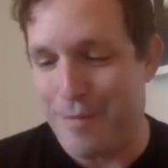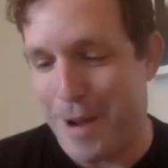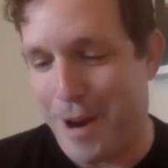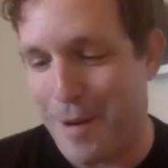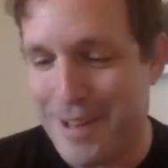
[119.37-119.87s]

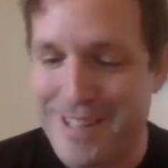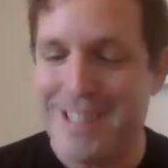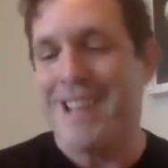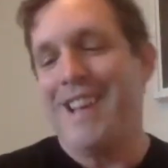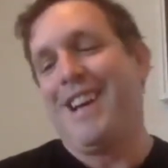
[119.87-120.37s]

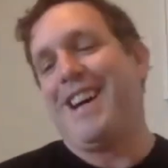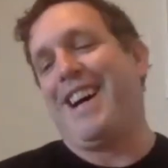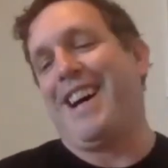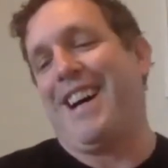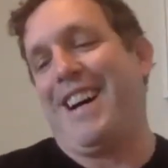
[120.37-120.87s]
Berman.
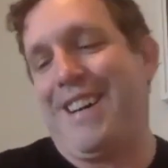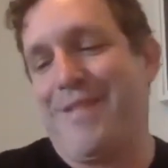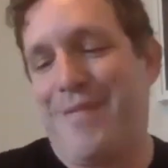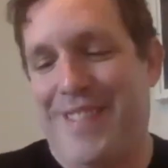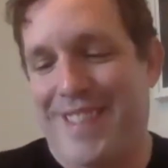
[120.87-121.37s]
Uh,
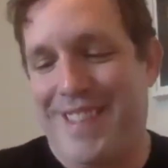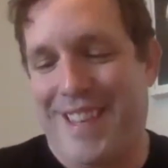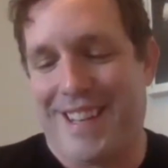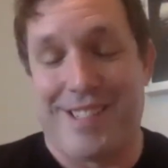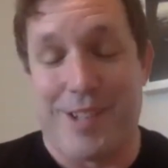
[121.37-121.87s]

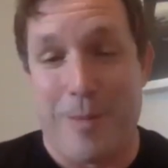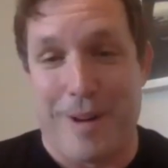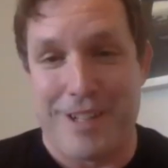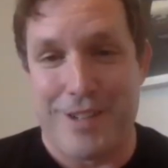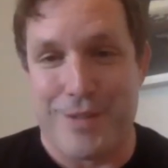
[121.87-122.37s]
thanks so
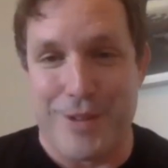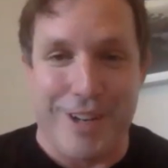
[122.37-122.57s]
much for